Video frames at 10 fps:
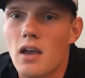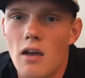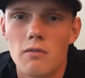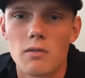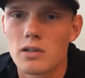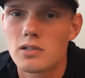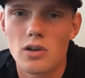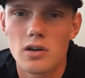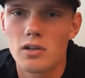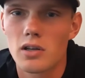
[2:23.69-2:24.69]
Everybody's
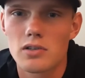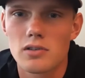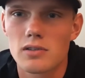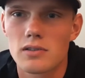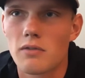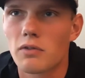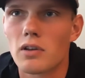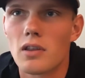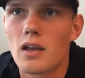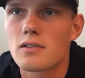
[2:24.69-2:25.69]
journey looks different,
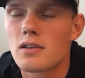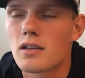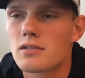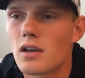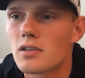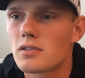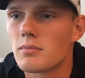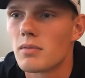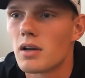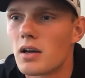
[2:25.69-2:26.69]
and that's awesome.
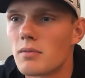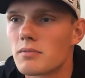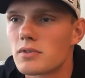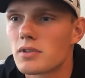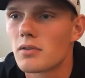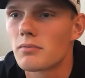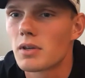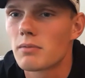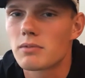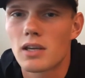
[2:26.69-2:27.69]
So
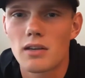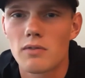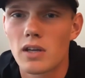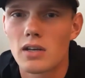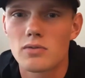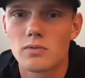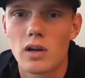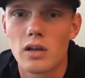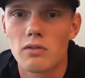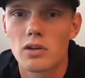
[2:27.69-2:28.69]
you have to take advantage of
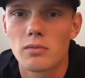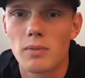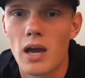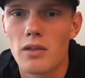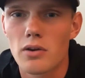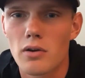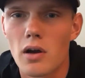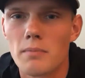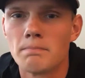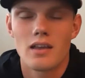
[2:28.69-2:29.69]
whatever path you're
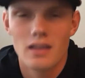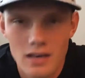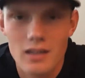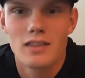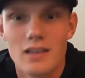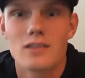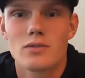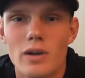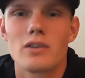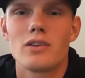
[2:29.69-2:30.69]
on. Anything is the
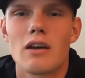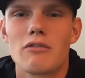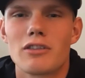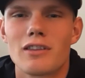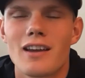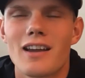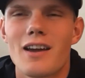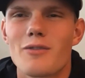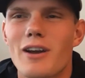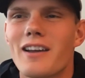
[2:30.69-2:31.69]
way you do everything. I
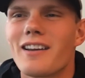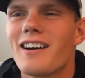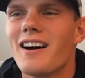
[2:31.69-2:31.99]
got it right.